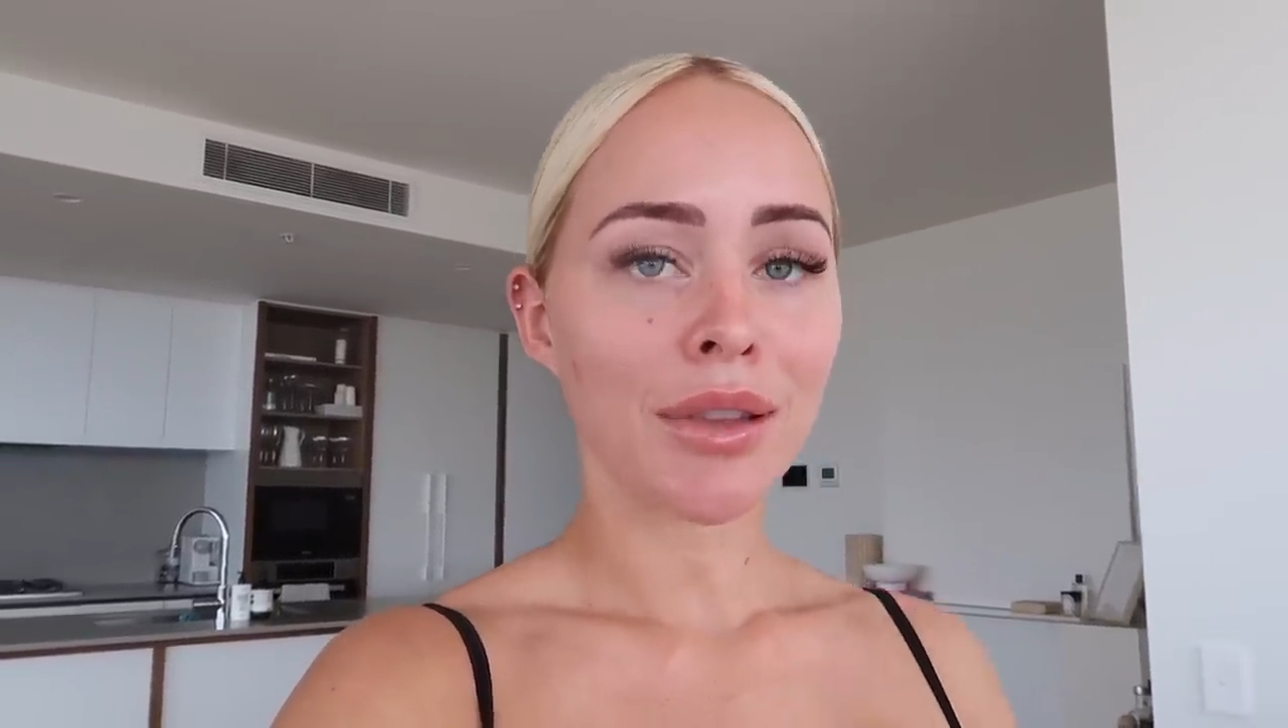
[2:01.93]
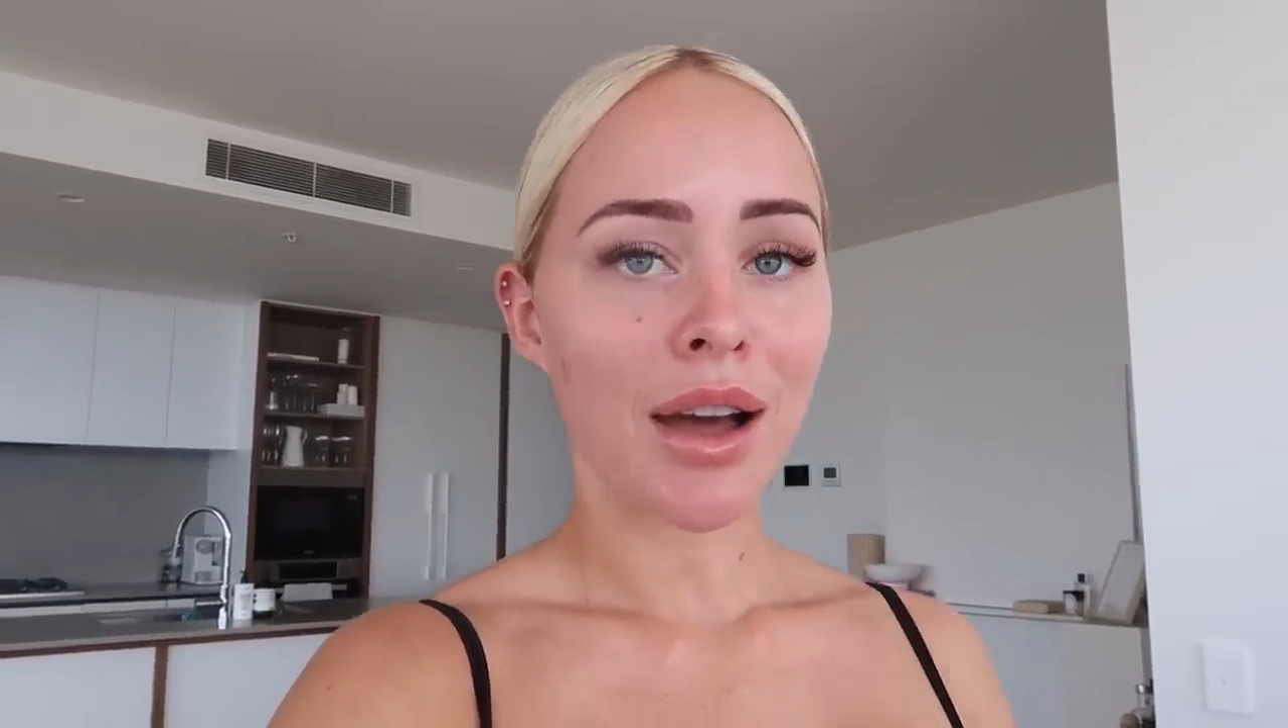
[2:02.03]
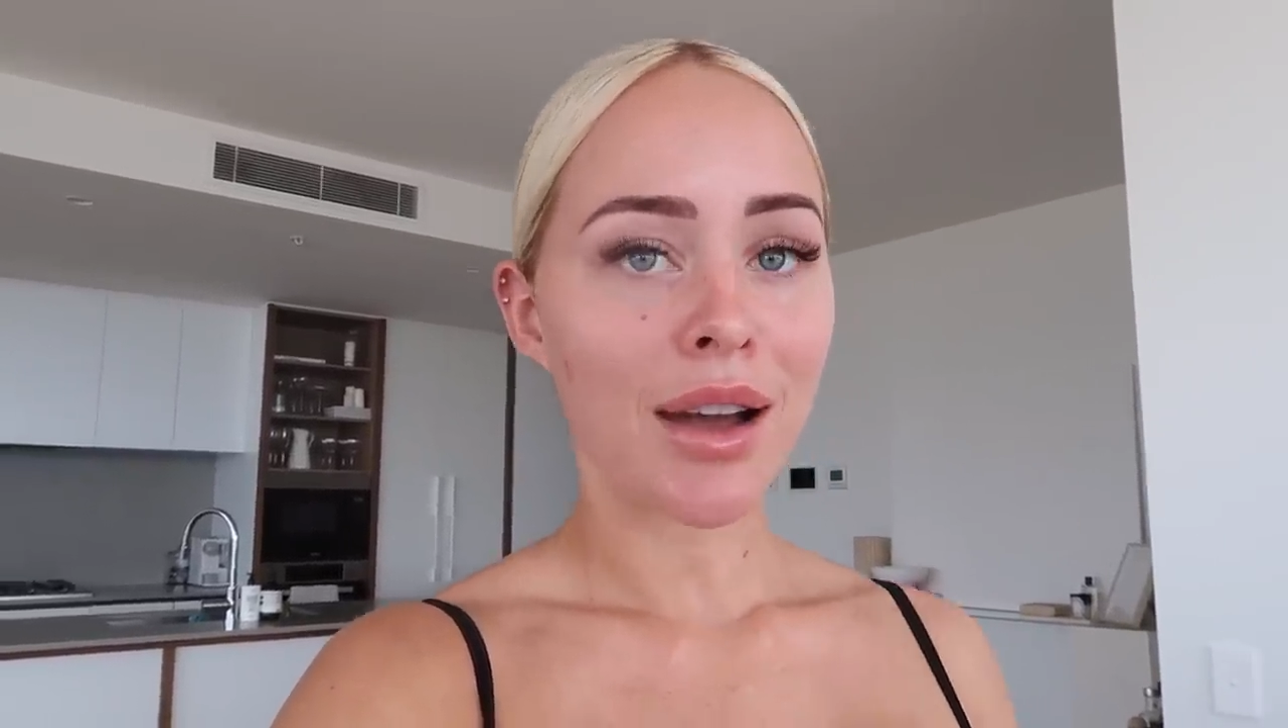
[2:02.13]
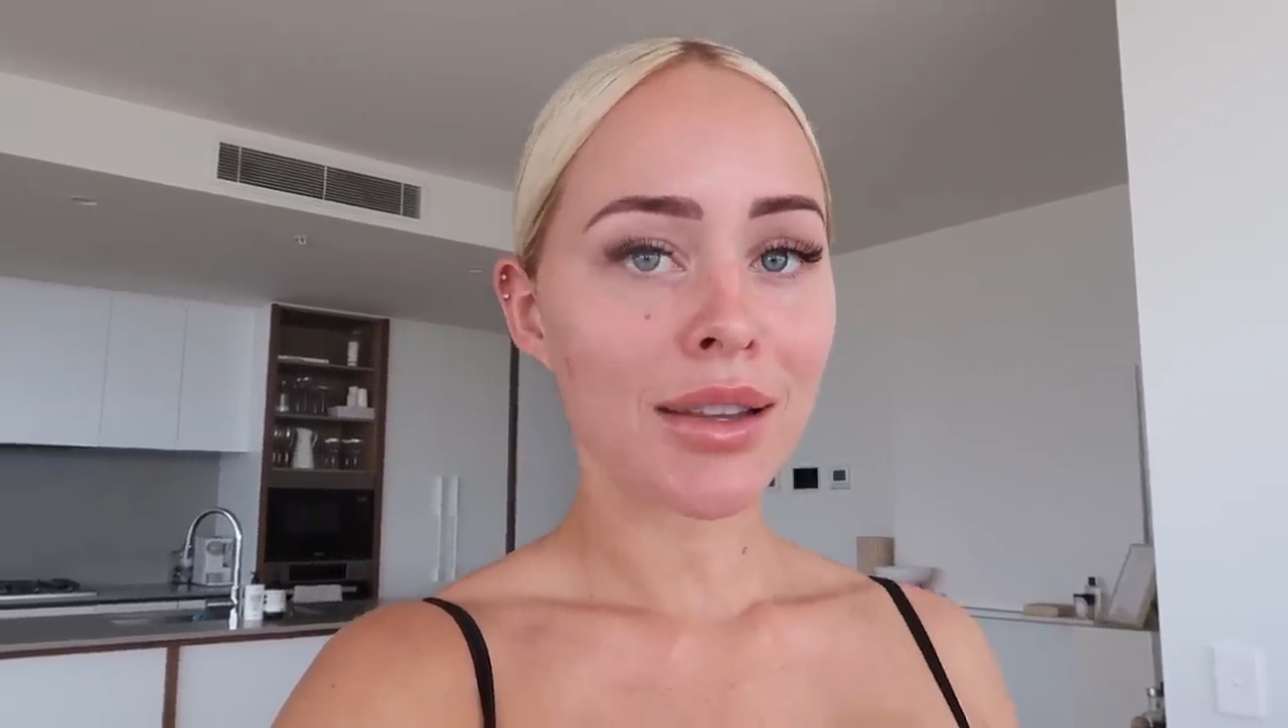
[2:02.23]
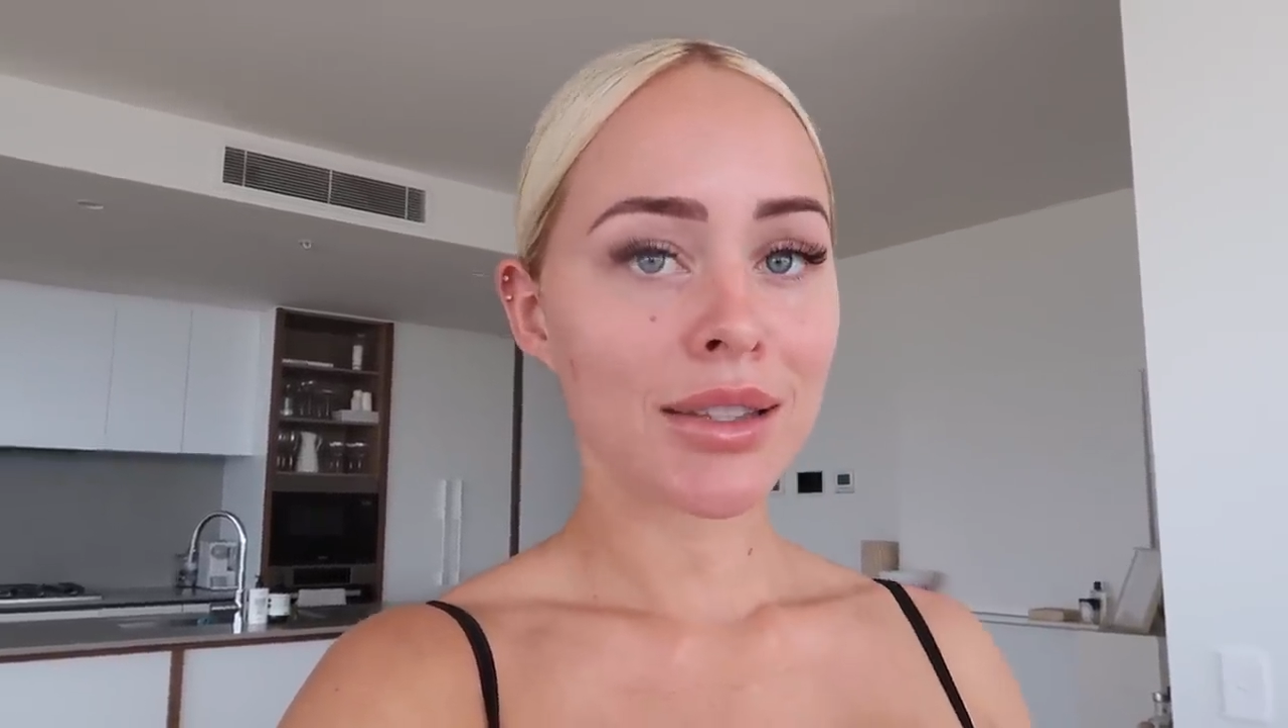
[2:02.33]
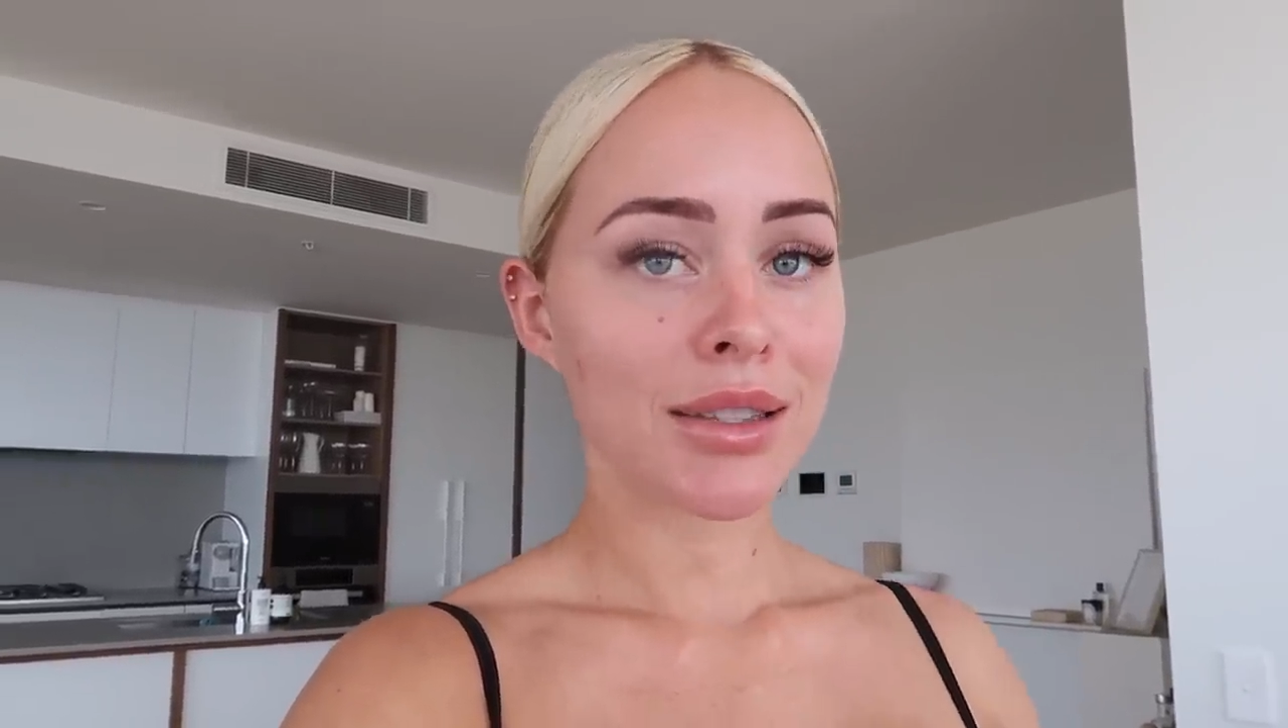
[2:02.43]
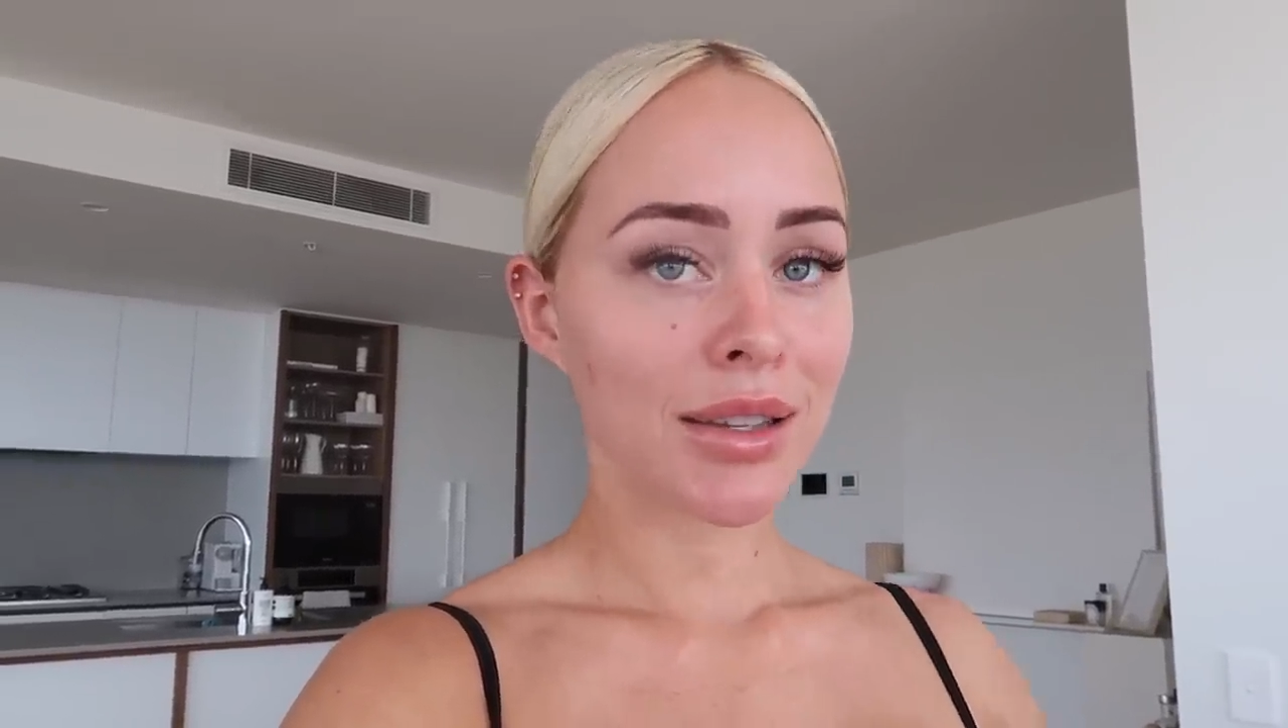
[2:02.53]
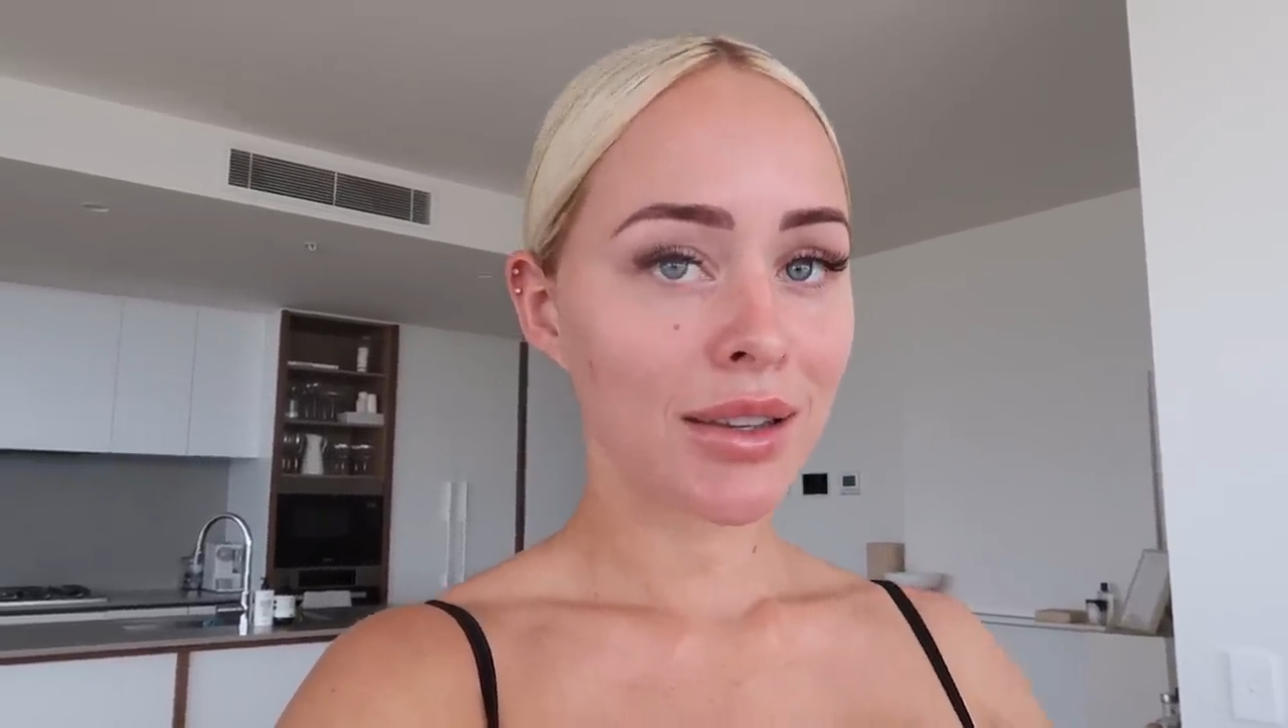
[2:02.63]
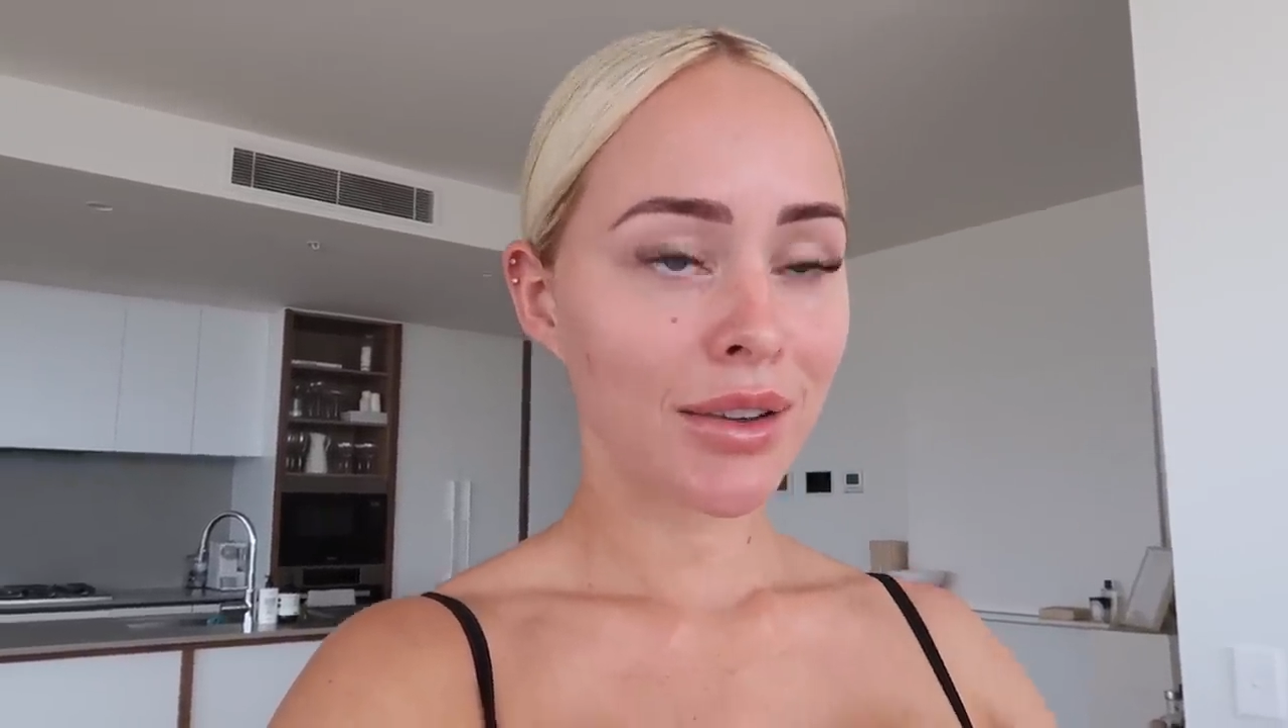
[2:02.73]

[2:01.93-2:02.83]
last